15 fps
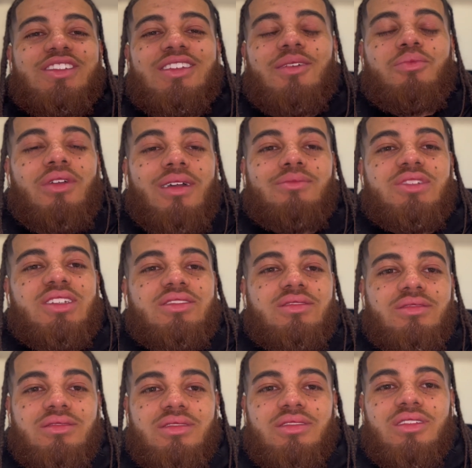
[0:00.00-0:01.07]
I promise you.
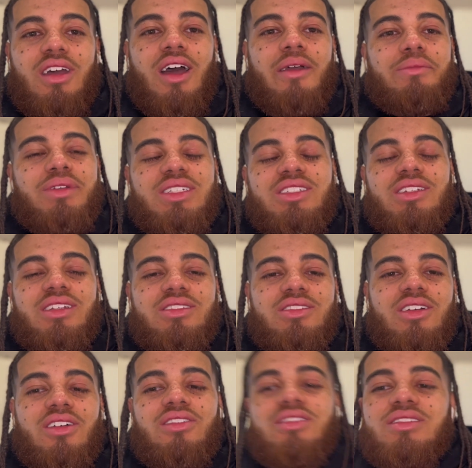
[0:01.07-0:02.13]
So I appreciate
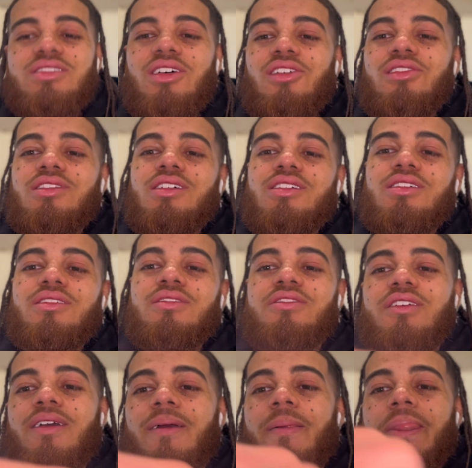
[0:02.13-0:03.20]
y'all. It's all love.
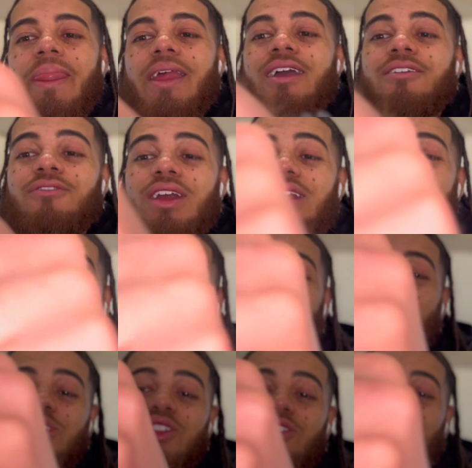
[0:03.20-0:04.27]
And right now I'm
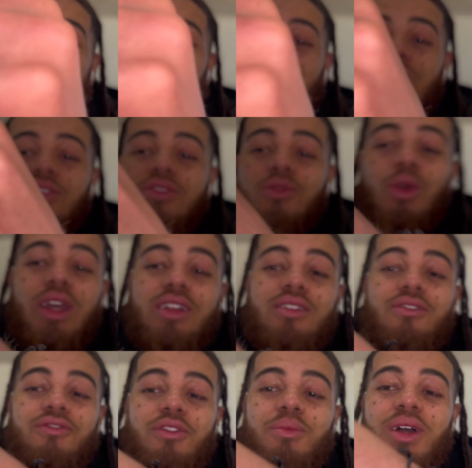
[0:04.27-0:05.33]
still waiting
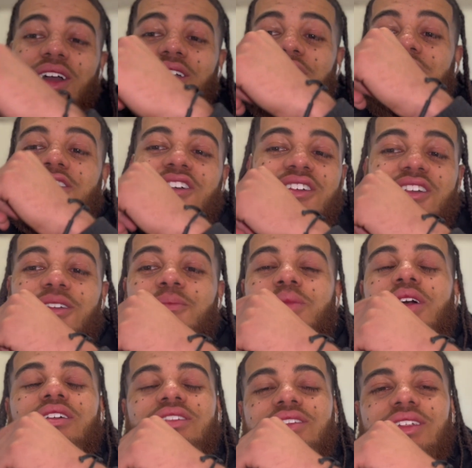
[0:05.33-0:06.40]
for my girl and her
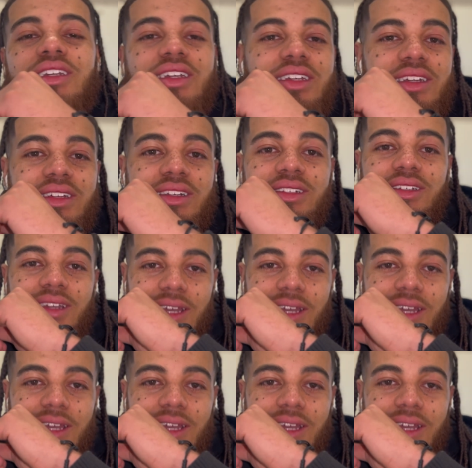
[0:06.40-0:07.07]
pops to get here.